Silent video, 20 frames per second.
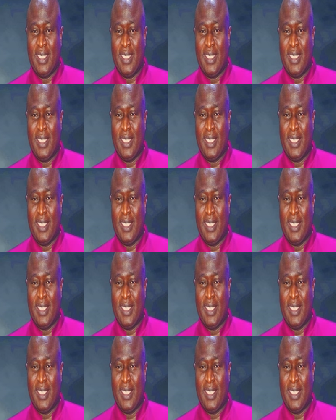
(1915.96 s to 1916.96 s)

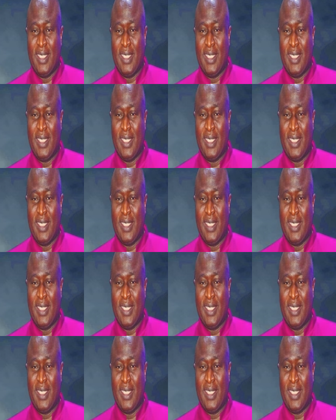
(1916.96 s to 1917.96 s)

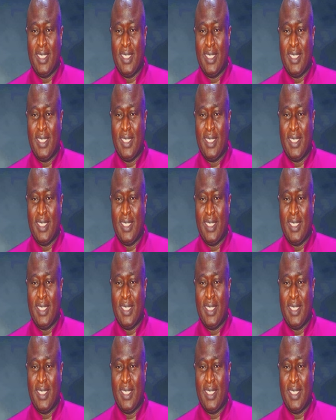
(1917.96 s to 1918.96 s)

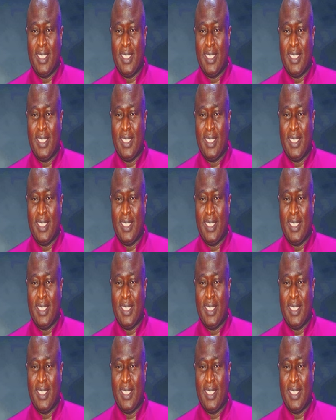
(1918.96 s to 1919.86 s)
The face doesn't move, so there is nothing to read.